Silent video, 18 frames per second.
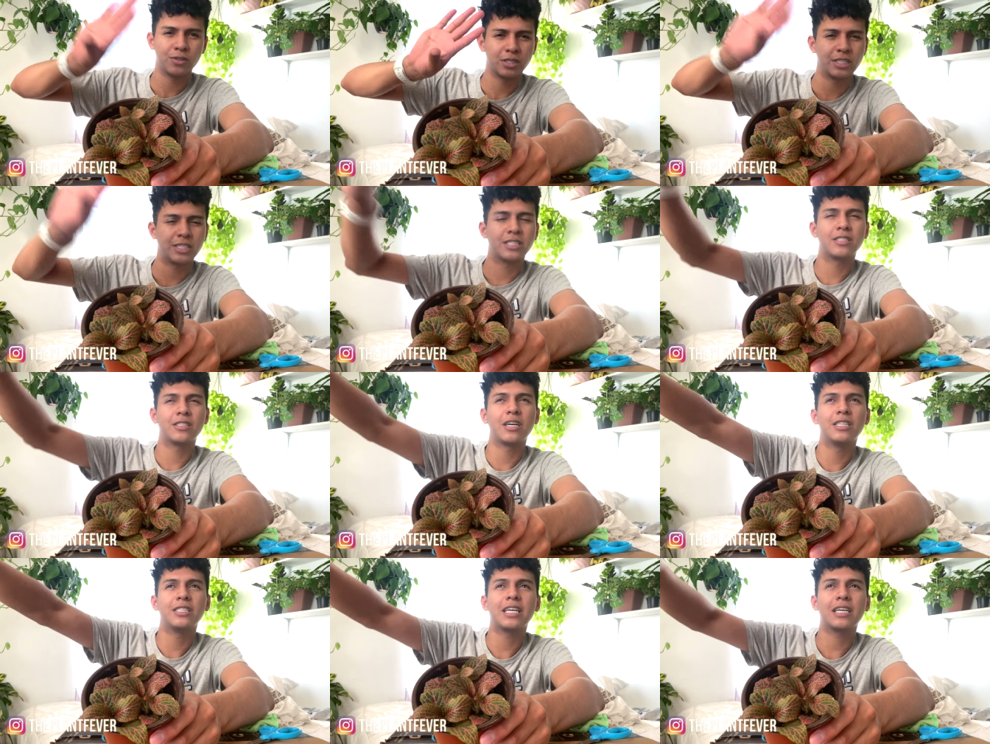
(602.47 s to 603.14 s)

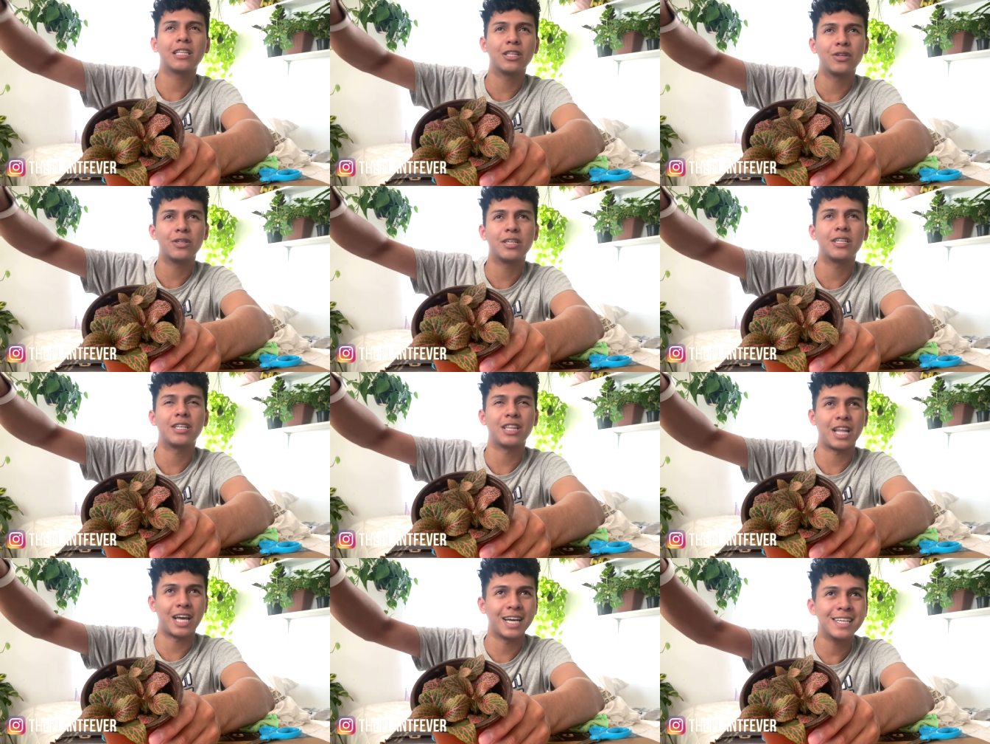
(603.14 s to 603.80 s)
sun diluted
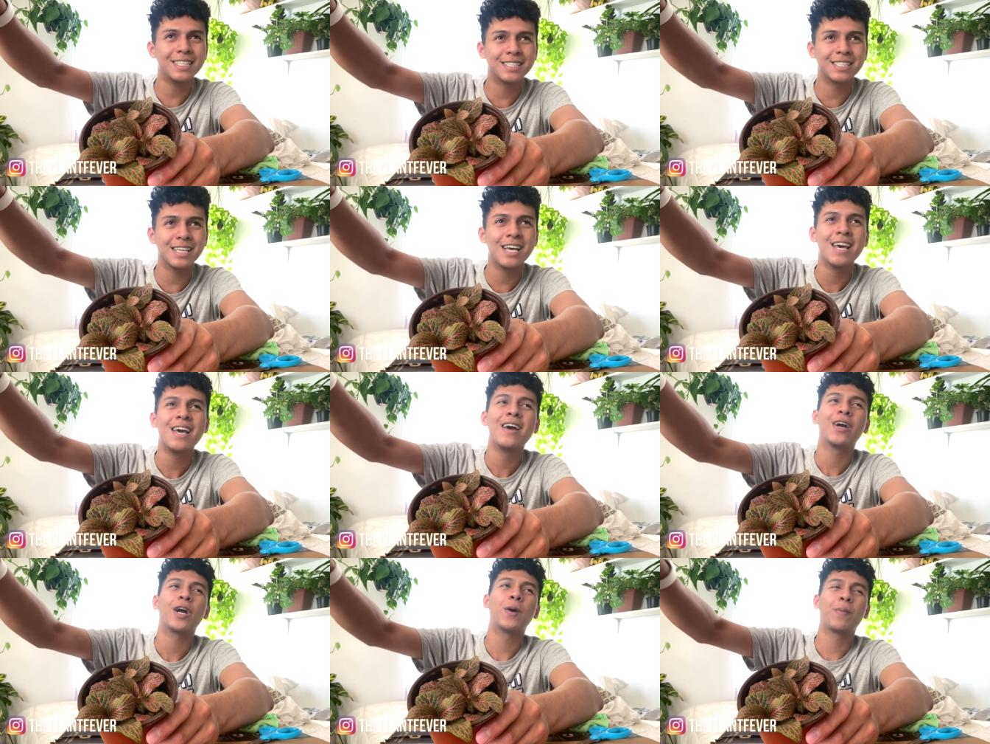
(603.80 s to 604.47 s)
light
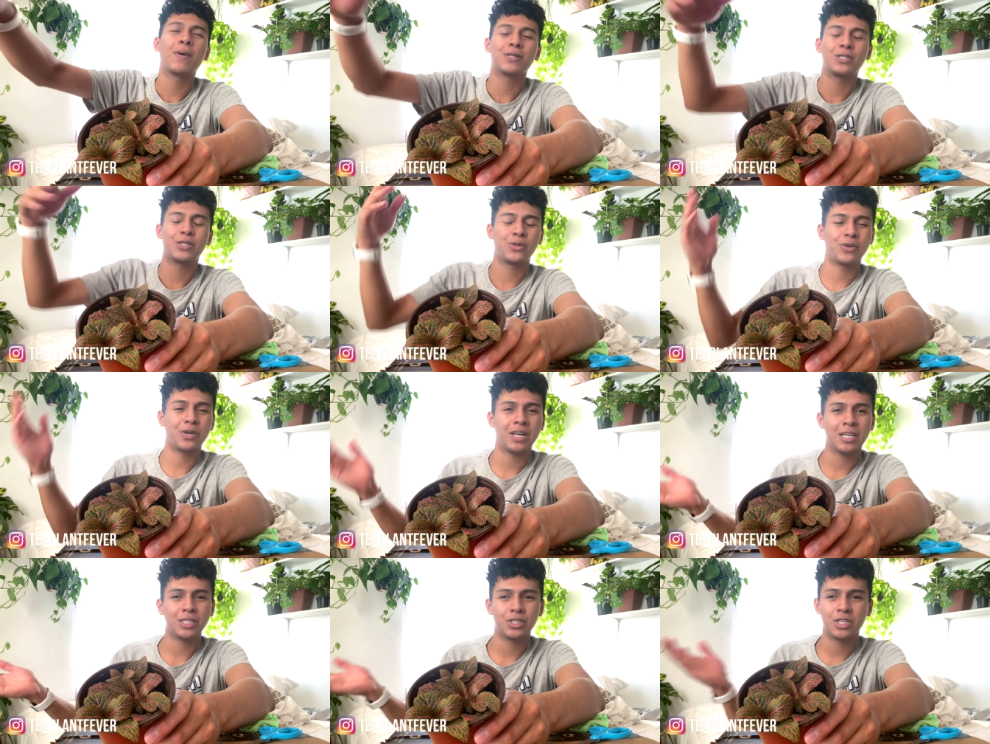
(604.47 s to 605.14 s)
compared to
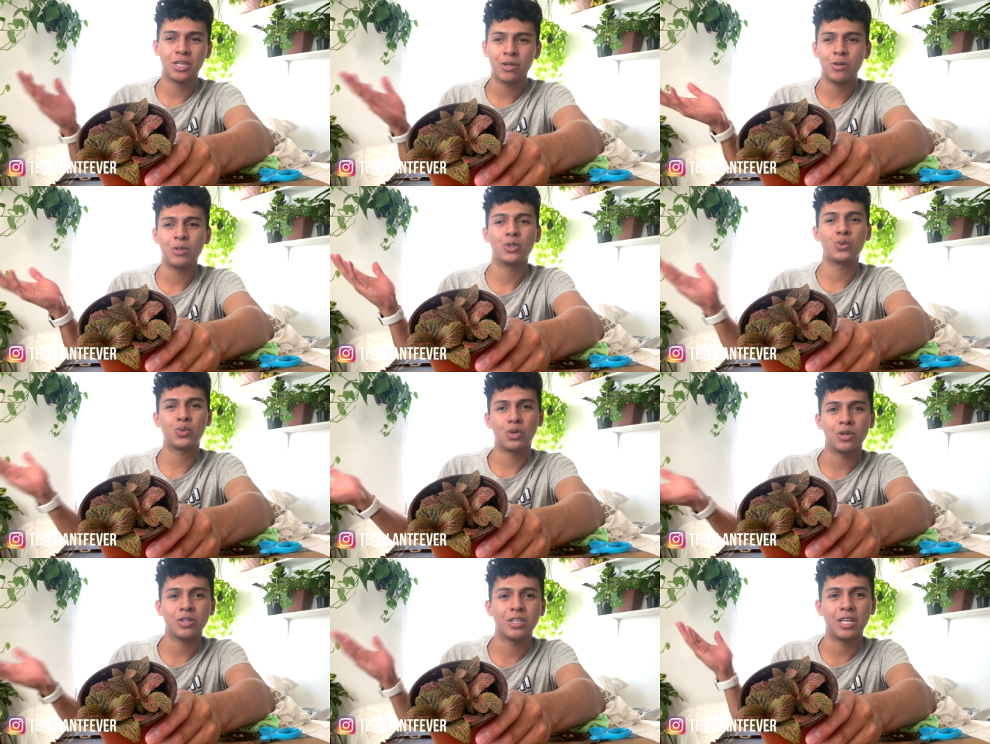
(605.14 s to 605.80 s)
grow lights you can
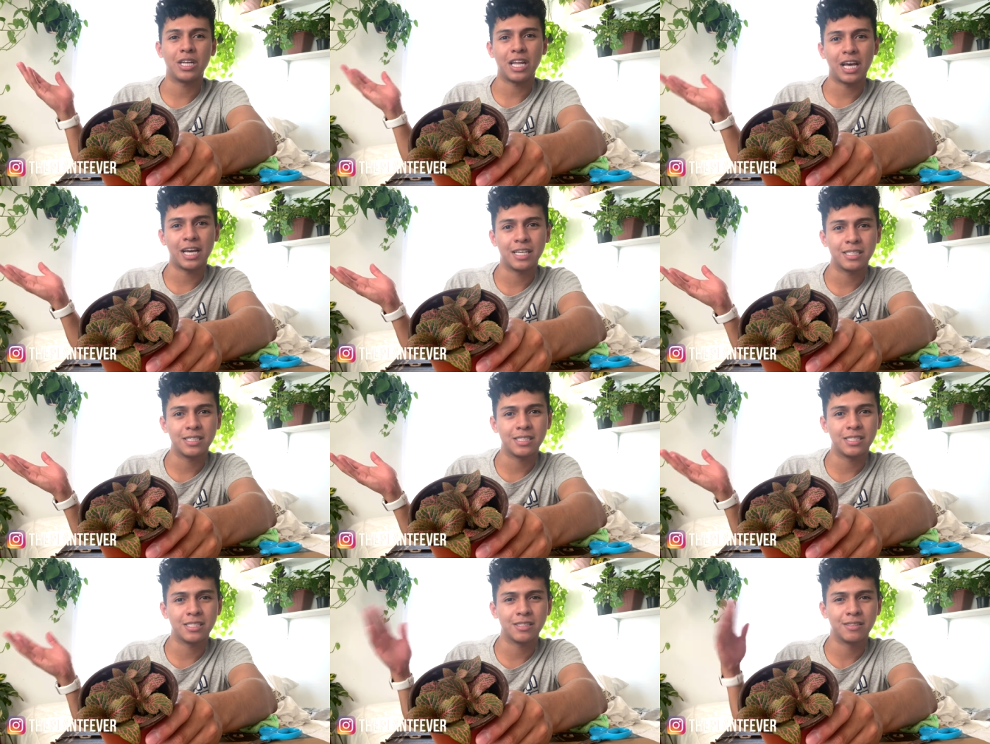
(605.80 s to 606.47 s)
control the
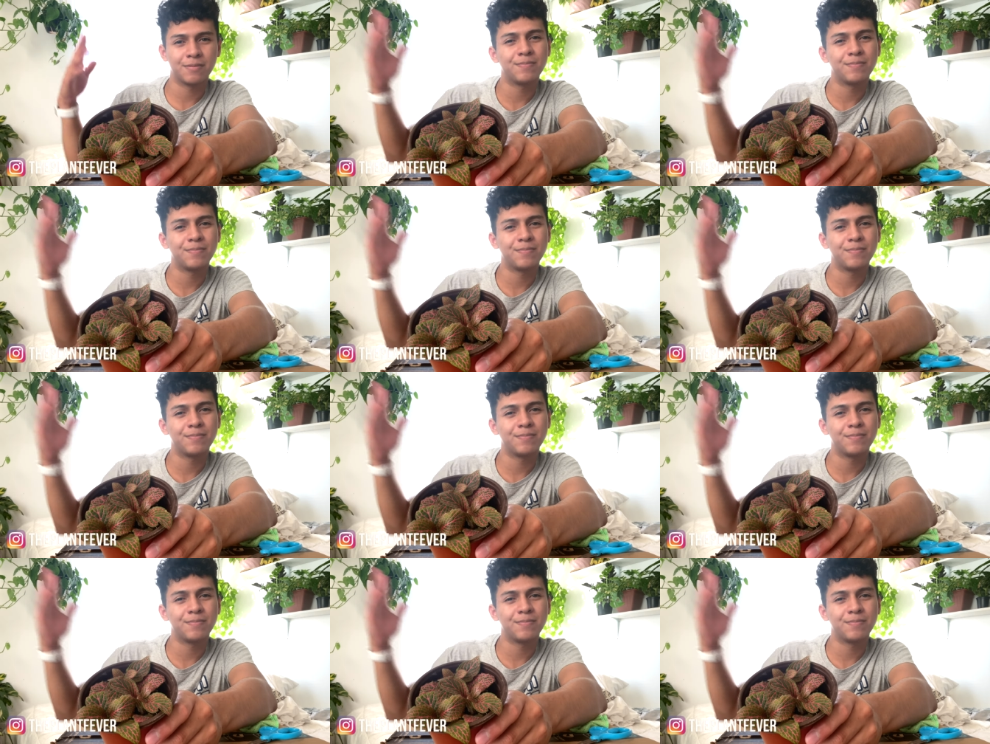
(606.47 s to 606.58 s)
light